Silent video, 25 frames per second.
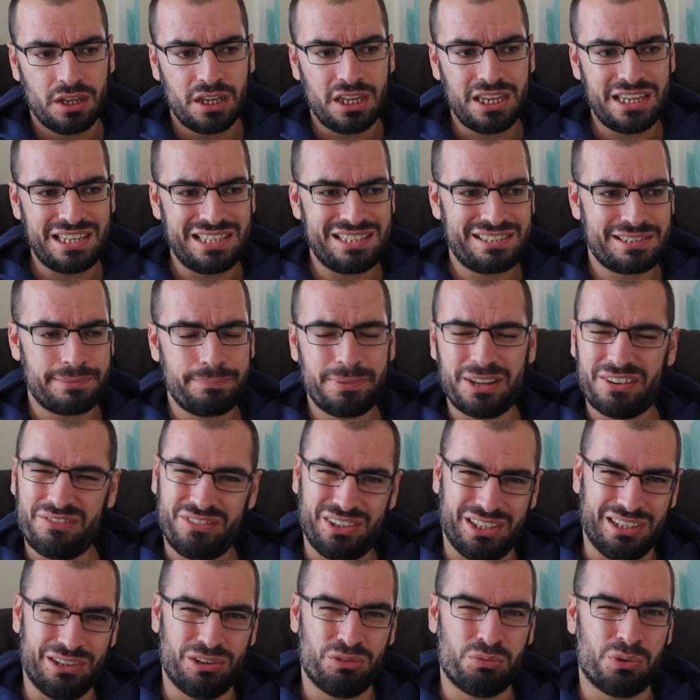is a bit of a
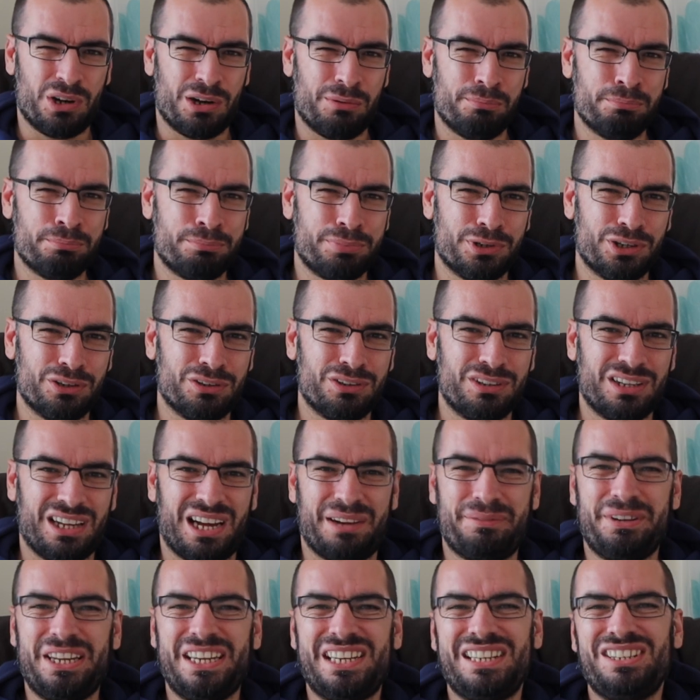little one, but
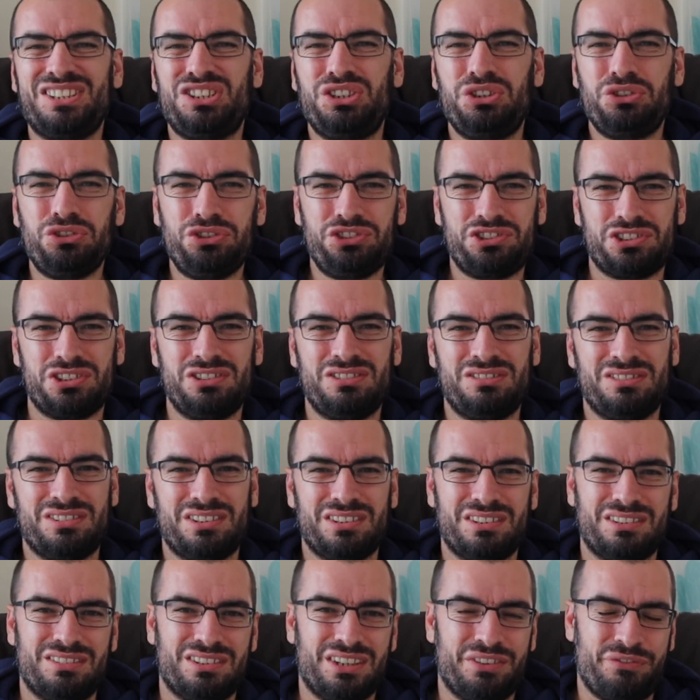I mean, it doesn't
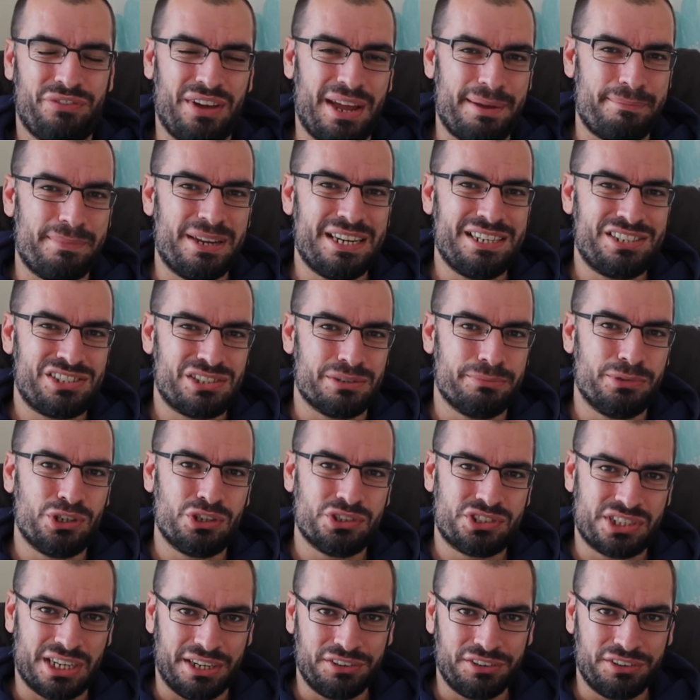affect me so much.